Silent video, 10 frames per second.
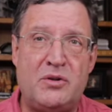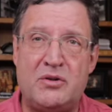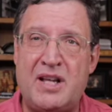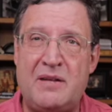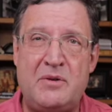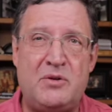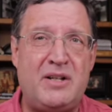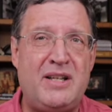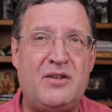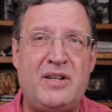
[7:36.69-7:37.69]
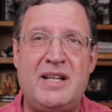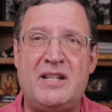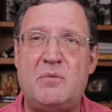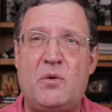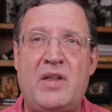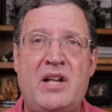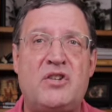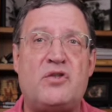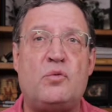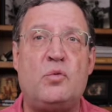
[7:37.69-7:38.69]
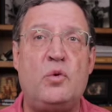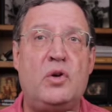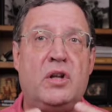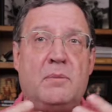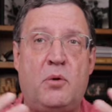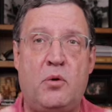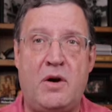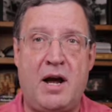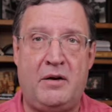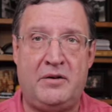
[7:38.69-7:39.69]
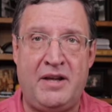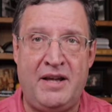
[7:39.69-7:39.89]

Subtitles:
and those elementary kids, boy, they just really pour out,